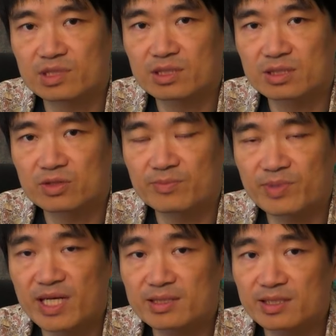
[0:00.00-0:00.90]
so Le
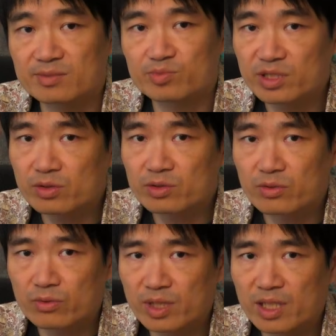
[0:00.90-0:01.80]
Pen did pretty
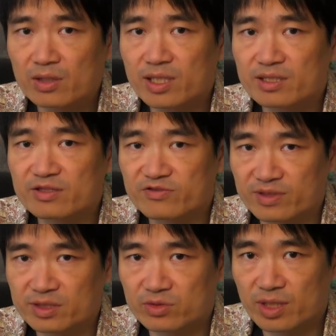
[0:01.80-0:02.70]
well in the
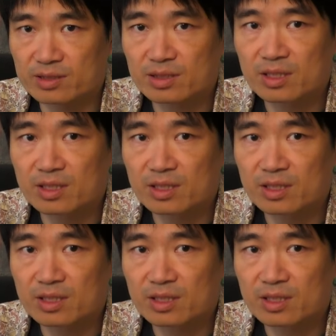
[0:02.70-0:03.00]
first round,